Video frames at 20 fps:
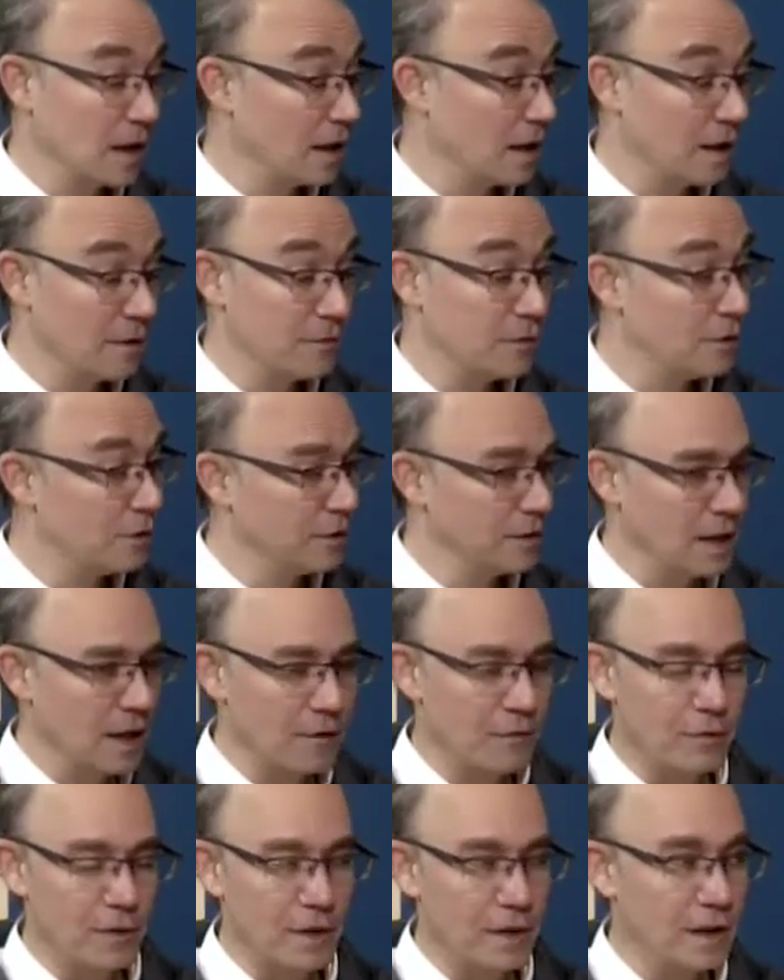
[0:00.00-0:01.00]
I have heard
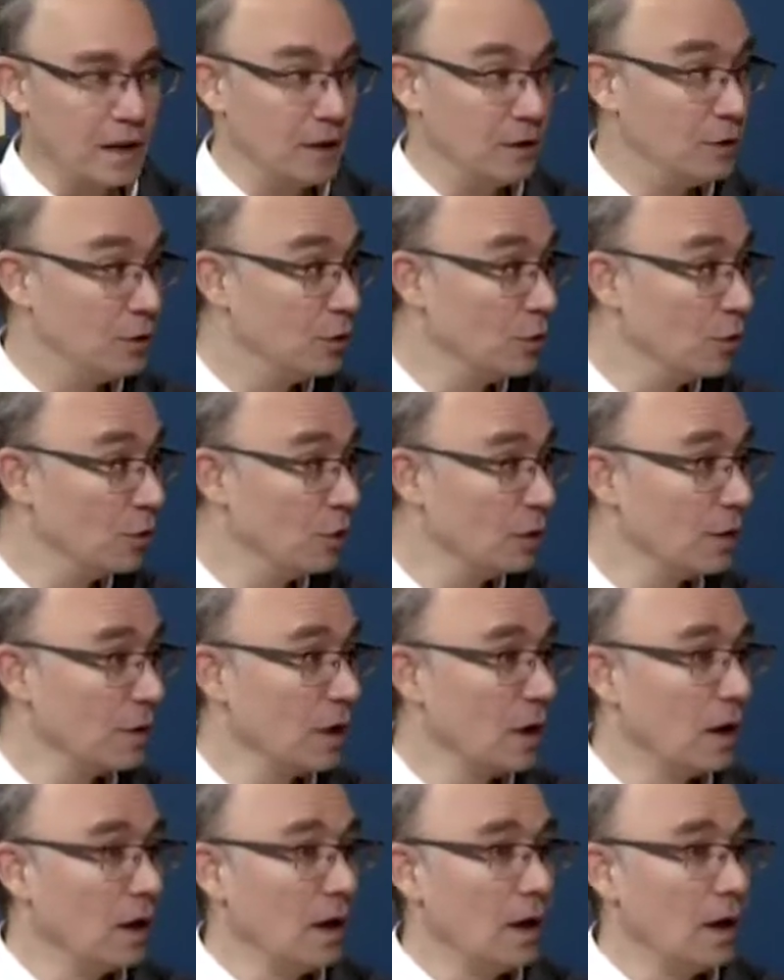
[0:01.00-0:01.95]
everything, tooth.